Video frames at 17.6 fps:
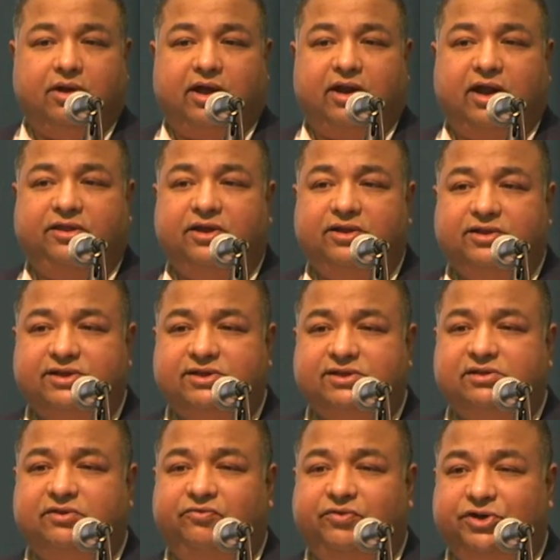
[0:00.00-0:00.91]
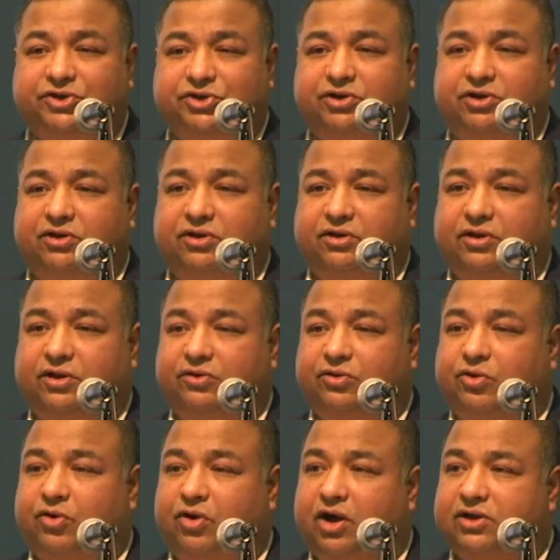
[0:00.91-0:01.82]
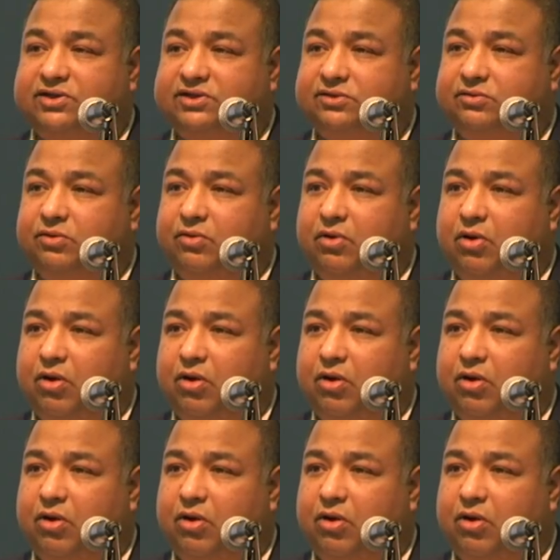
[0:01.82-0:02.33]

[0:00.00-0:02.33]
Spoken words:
And I think this is the vision that the Quran